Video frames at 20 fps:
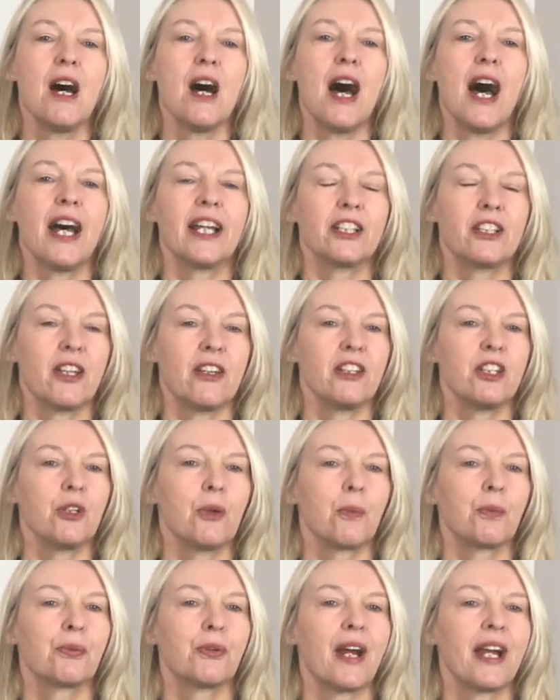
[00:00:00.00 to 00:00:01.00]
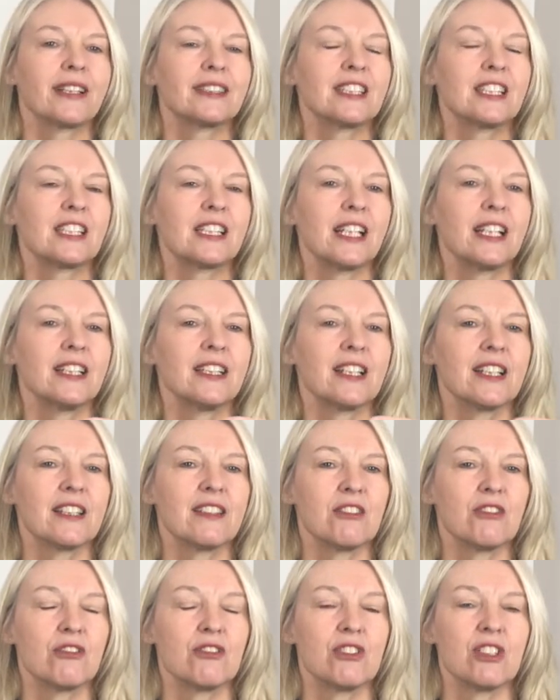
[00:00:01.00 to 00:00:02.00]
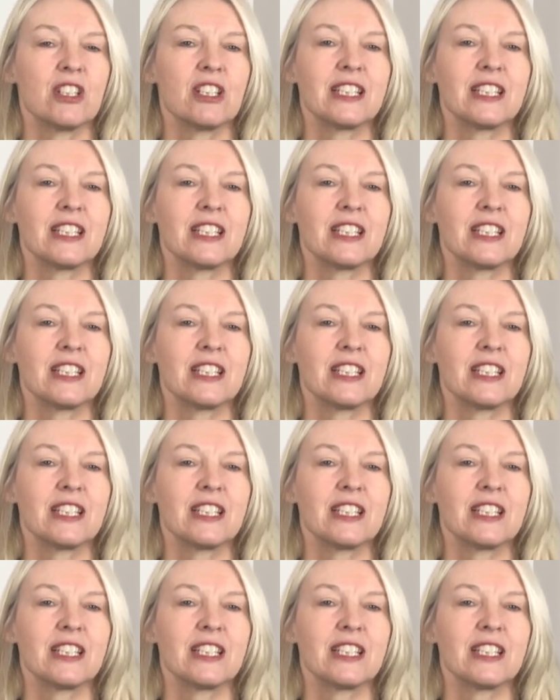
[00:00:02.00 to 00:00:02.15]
and then you're practicing the